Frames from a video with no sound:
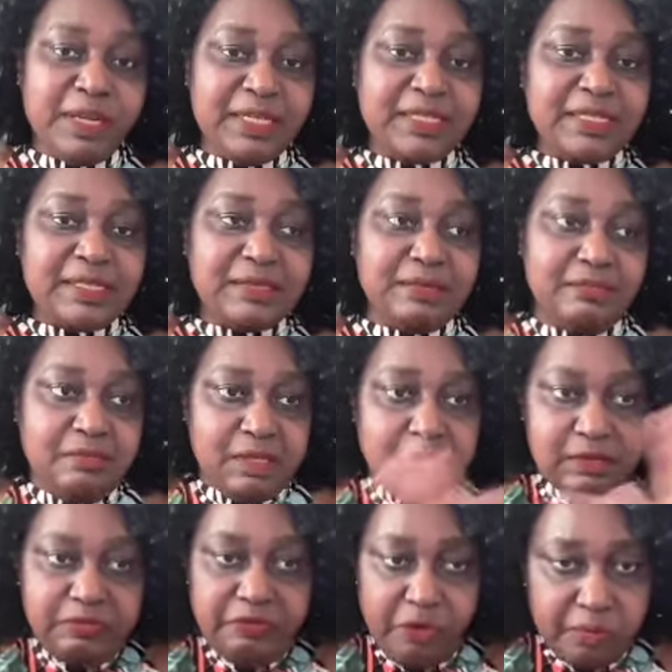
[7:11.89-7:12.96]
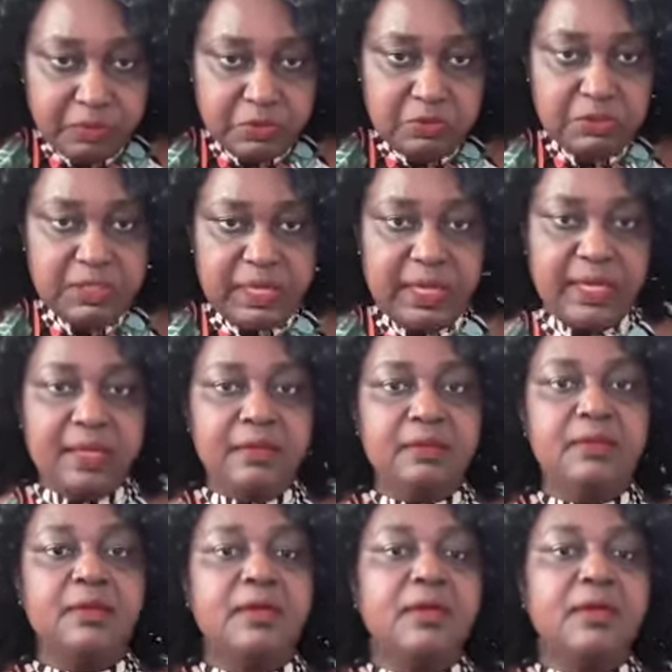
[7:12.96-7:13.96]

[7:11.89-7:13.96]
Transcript: it from today,